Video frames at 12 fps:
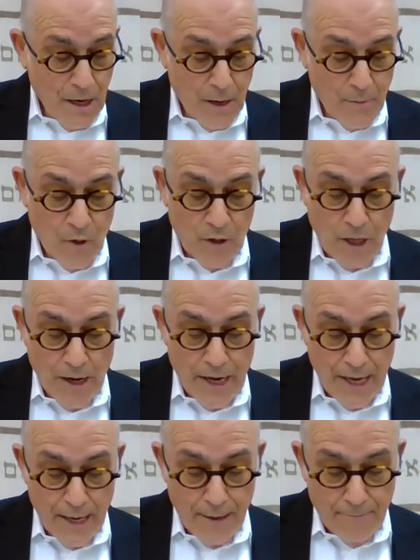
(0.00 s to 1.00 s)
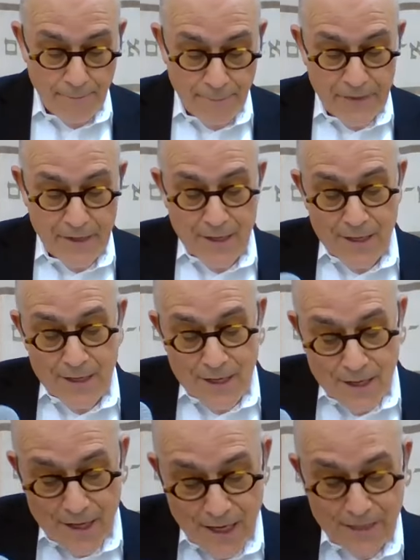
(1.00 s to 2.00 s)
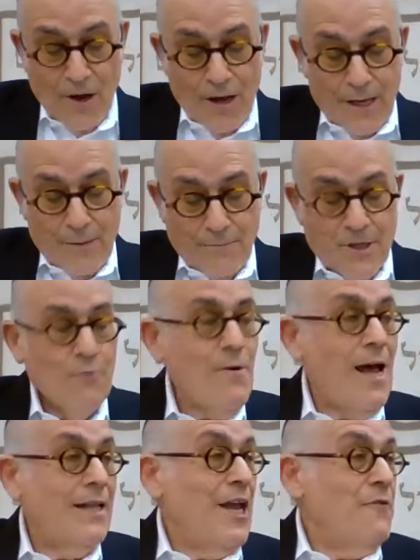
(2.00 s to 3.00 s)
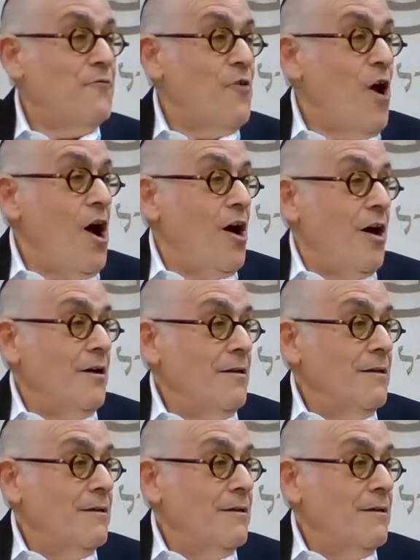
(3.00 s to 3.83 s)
Amr Lahem, Chatoim Terade Fra'a.